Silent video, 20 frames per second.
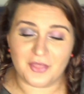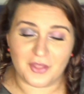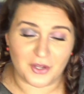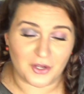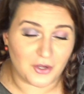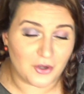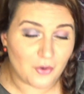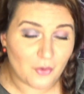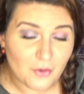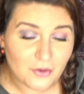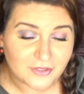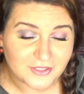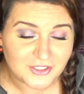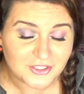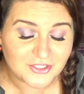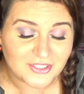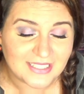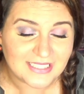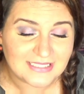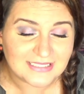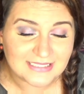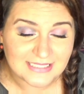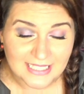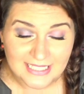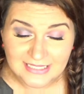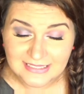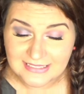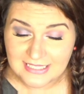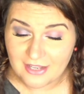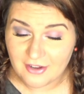The gold
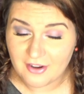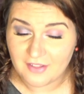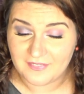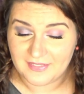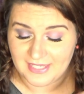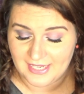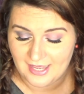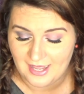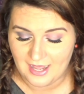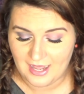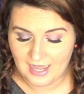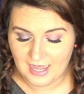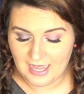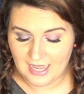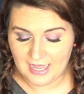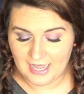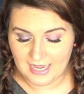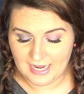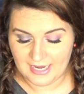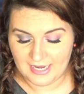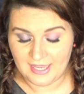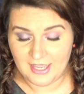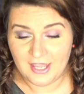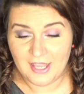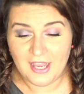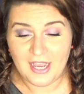translates out on the eye.